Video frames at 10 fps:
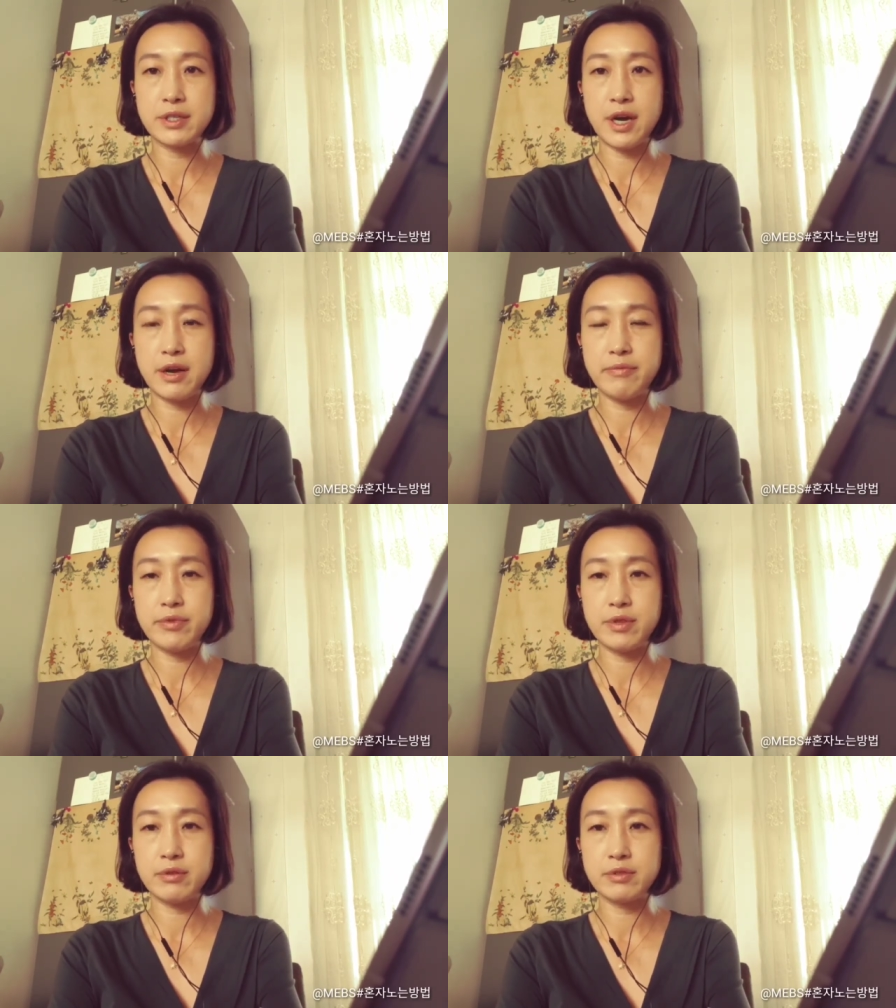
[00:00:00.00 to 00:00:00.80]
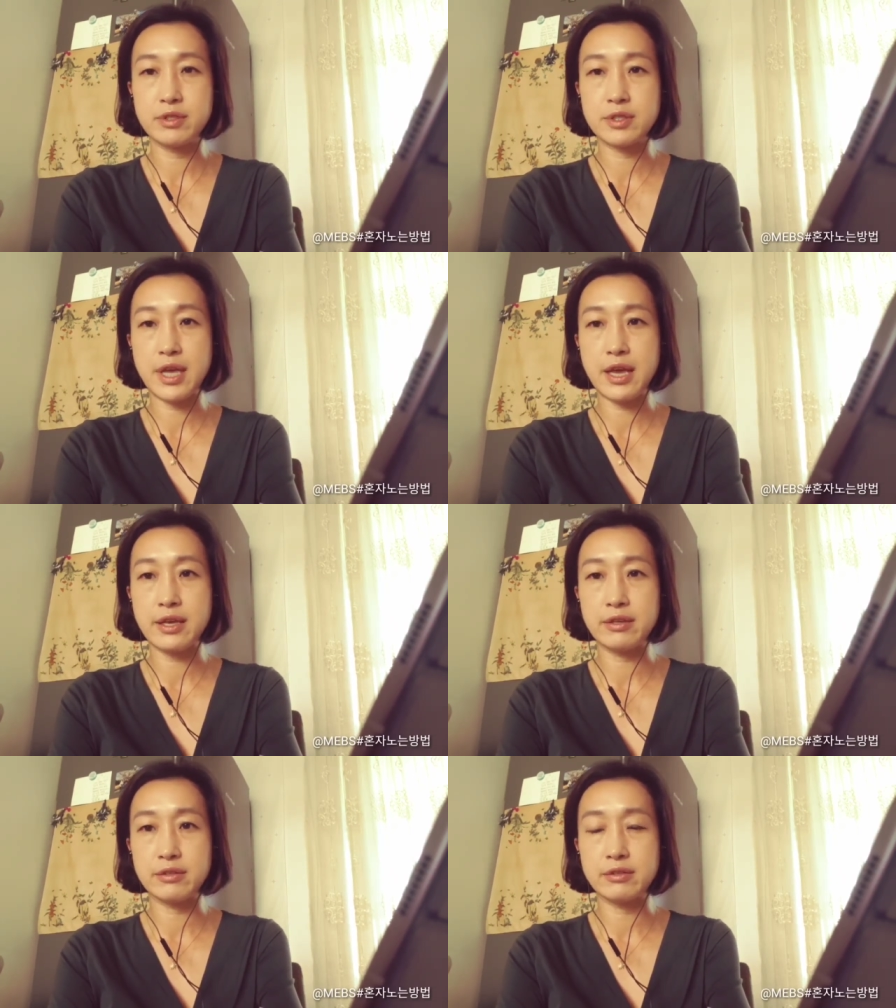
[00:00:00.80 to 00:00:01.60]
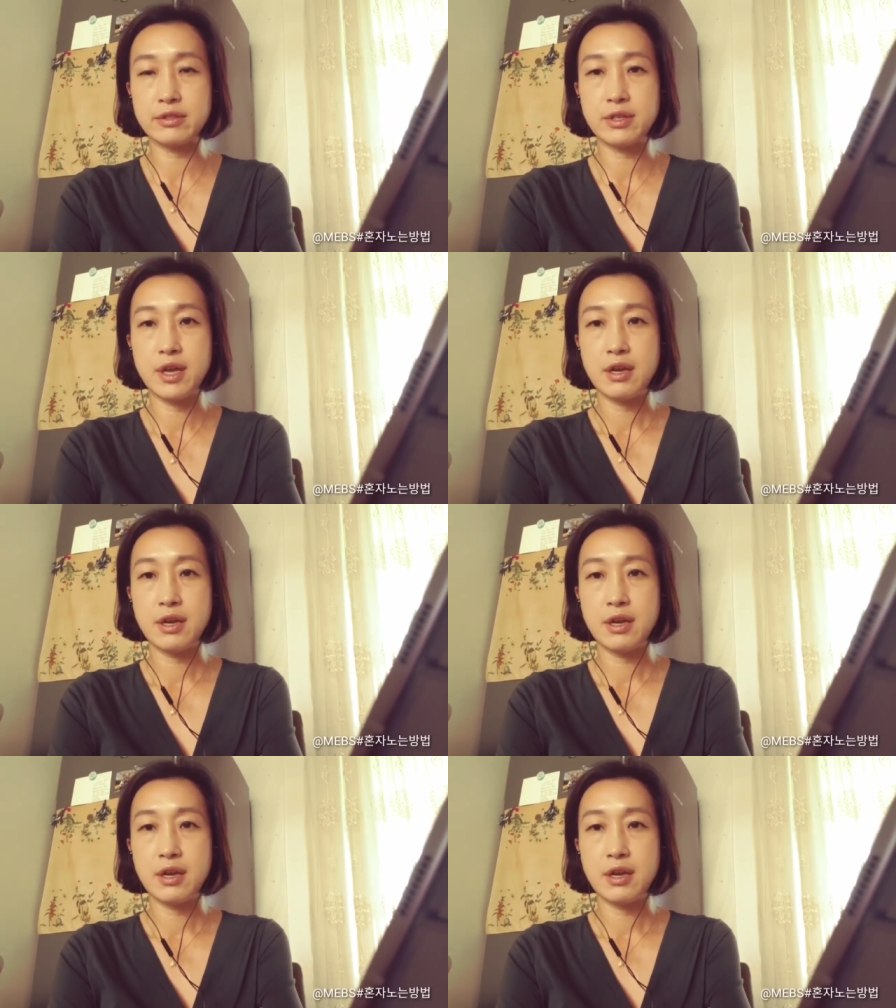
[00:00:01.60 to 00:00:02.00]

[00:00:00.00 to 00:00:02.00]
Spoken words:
times the sails,